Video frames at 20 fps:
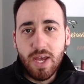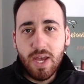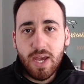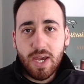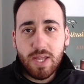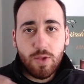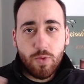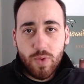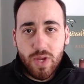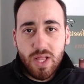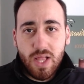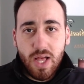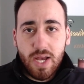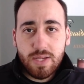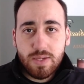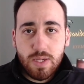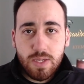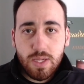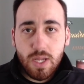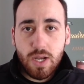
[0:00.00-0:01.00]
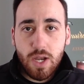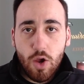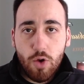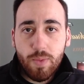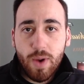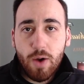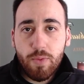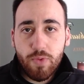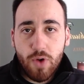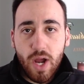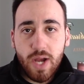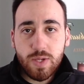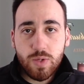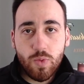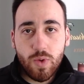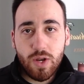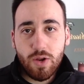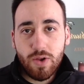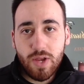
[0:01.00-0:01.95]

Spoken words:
And you realize he's a Nobel Prize winner.